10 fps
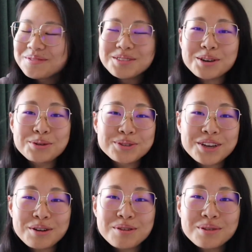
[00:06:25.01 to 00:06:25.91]
So
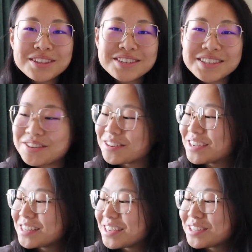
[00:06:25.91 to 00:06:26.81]
tell me what the secret
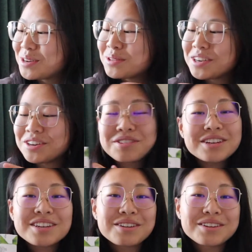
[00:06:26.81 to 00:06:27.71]
is because the only
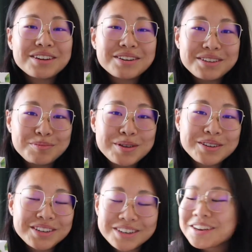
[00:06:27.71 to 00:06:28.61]
ingredient on here is
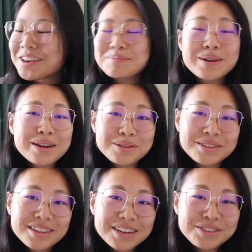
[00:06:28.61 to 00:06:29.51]
milk. But I don't
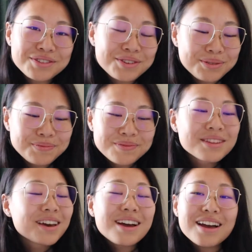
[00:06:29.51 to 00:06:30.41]
think that's true.
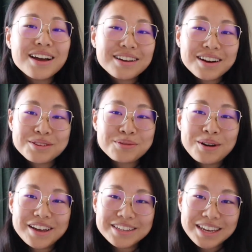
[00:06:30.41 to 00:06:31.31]
Either
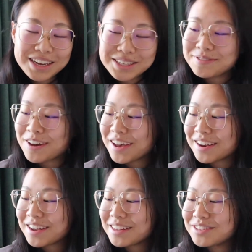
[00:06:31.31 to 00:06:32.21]
way, it tastes
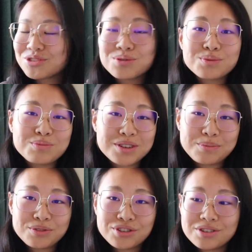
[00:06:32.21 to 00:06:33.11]
fine. It's just room
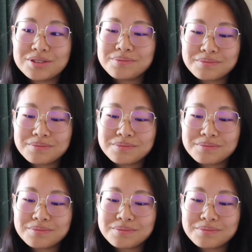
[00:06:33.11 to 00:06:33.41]
temperature.